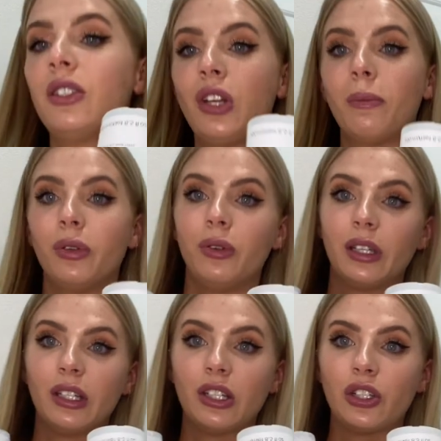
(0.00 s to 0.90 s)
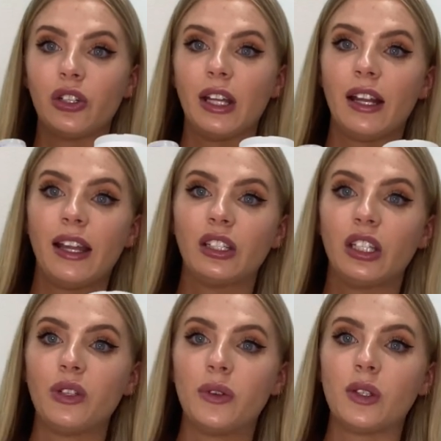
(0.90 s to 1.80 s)
shampoo and conditioner that I like to
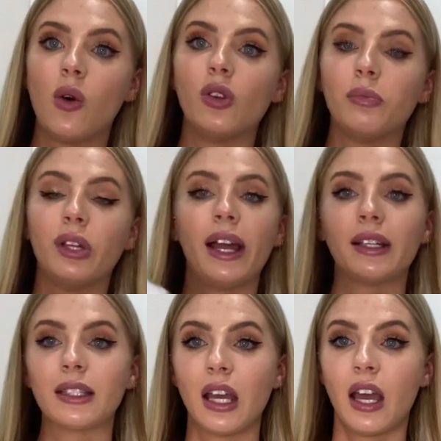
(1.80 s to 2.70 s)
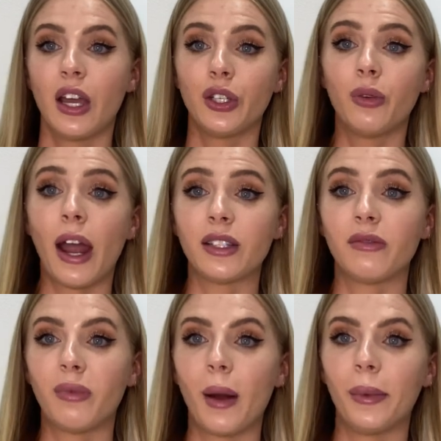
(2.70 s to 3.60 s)
use, the Olaplex. You guys
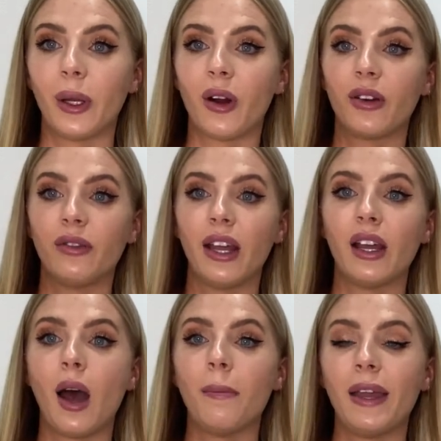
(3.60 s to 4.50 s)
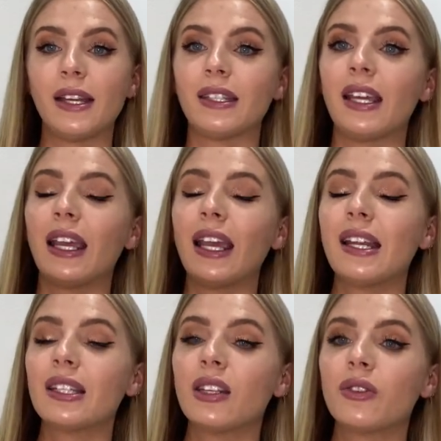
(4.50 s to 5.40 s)
have probably heard of it. Amazing. It
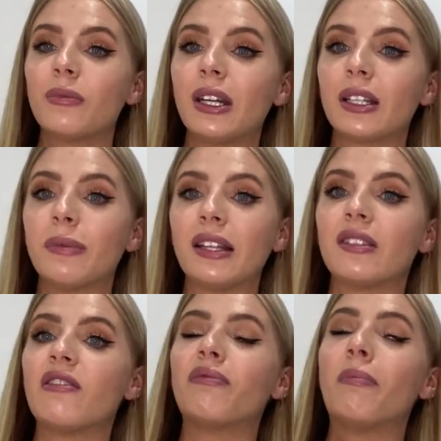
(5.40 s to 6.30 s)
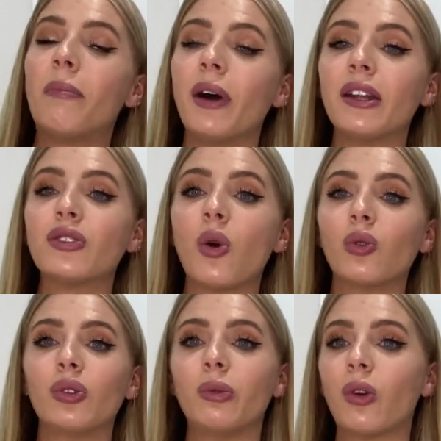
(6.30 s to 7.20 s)
is a little bit expensive, but
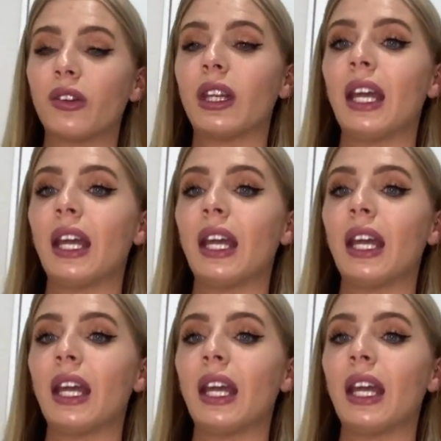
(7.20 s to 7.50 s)
totally worth